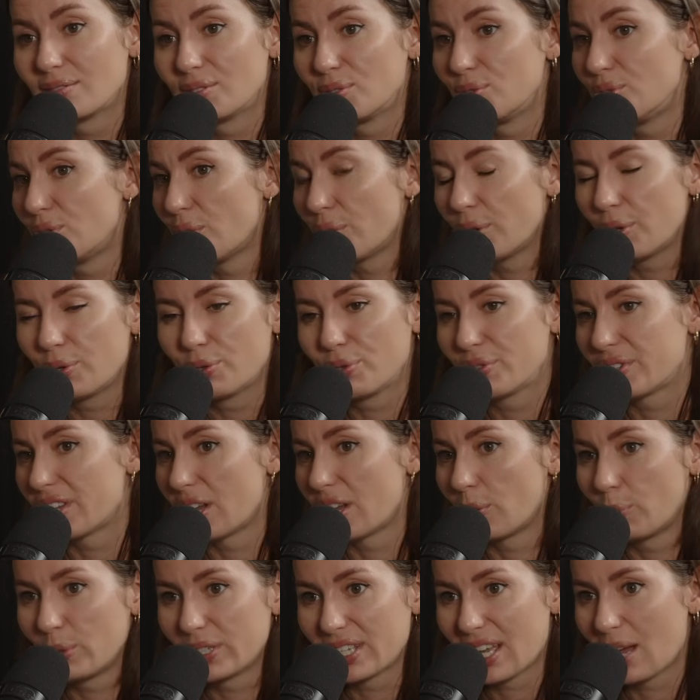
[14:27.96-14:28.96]
who don't
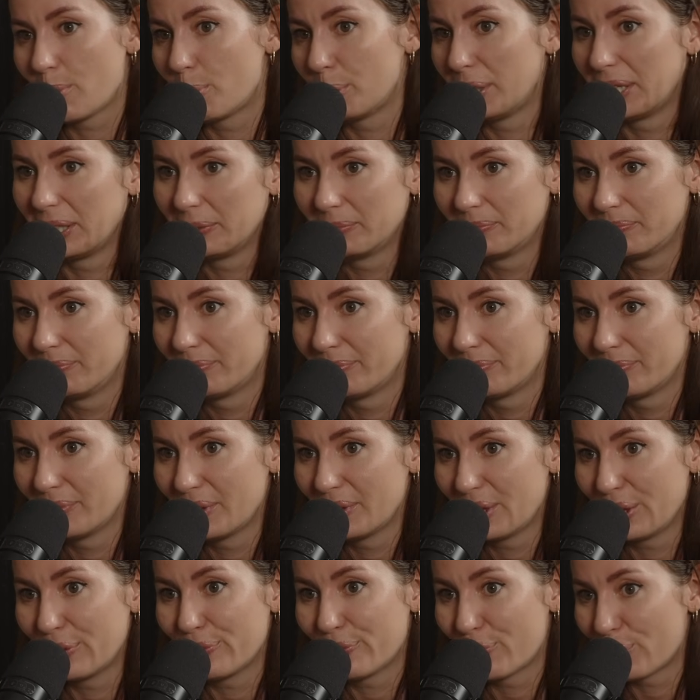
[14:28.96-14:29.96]
understand what's happening.
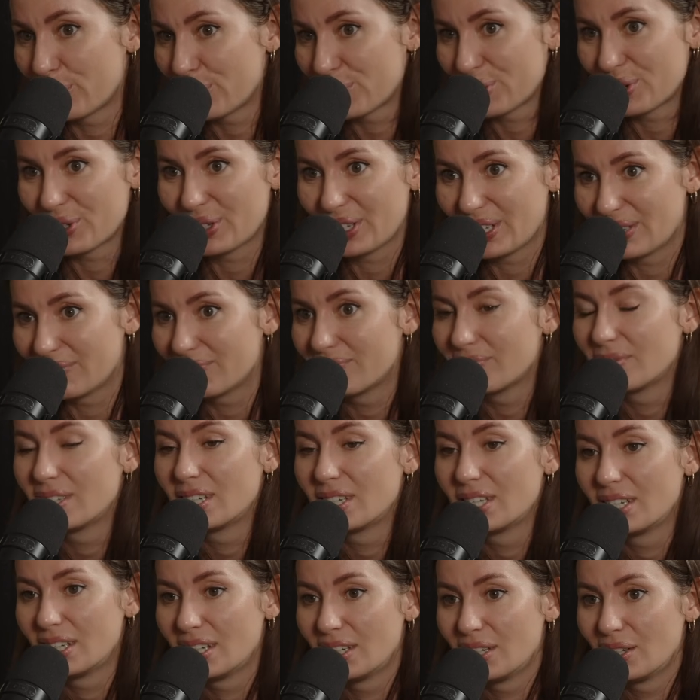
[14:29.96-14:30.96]
And unfortunately,
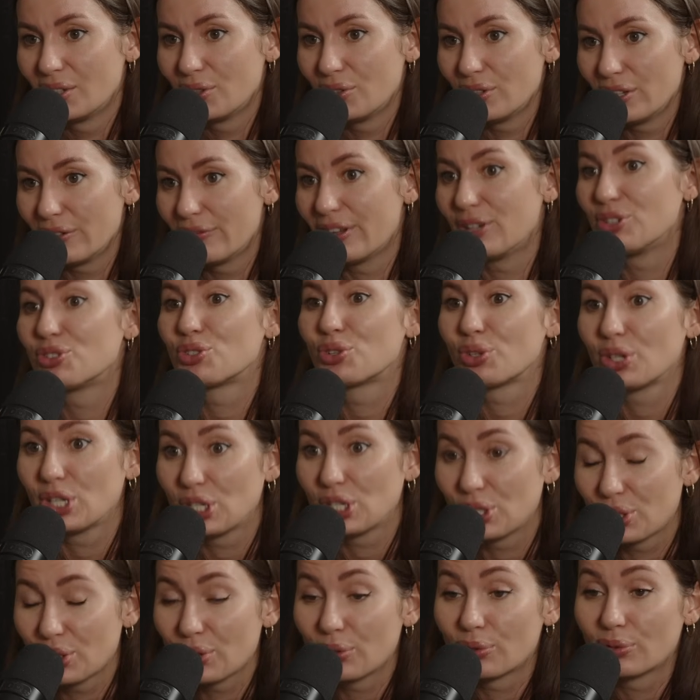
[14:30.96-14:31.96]
eventually
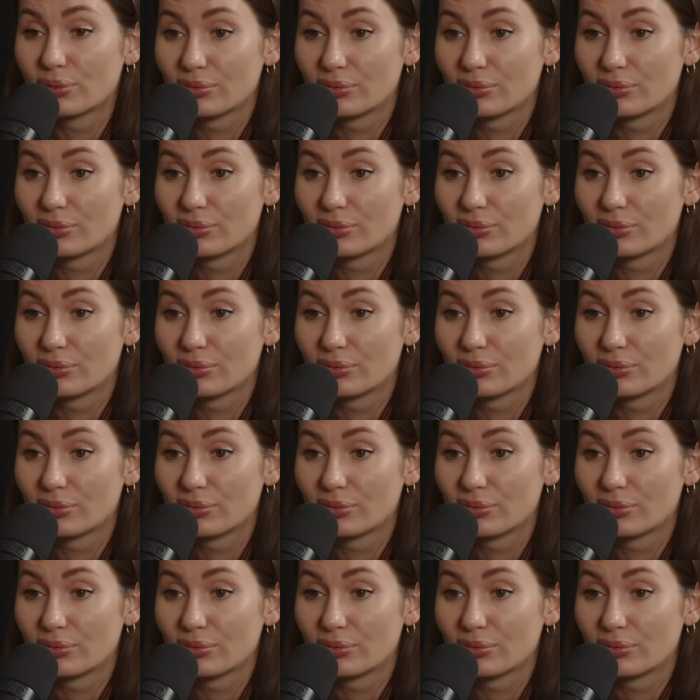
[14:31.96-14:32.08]
do.